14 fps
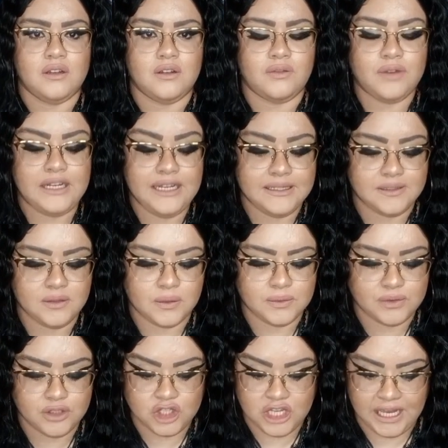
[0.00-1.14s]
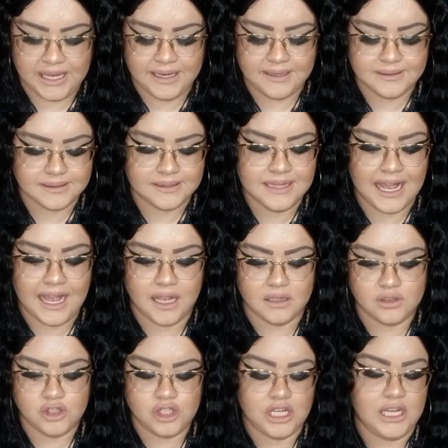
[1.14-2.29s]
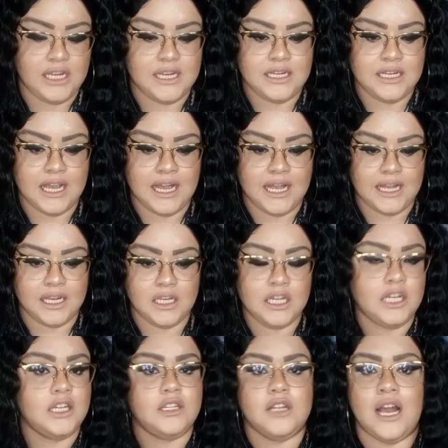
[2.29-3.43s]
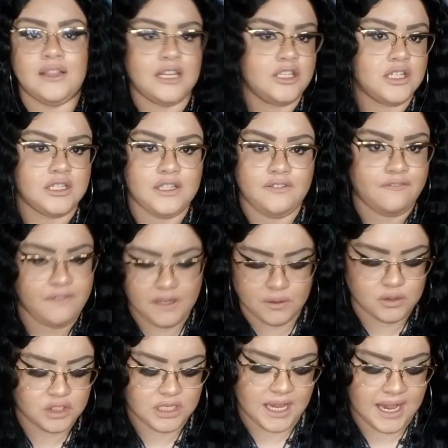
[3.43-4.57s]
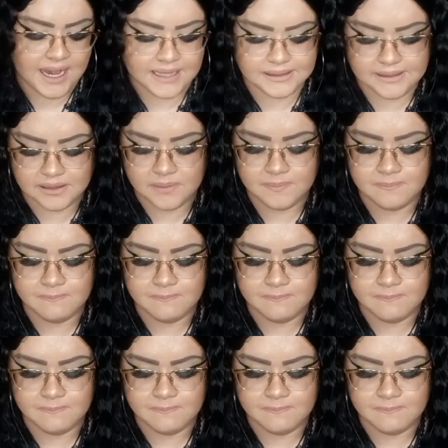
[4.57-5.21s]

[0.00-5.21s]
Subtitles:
release those chains that she could allegedly feel she has.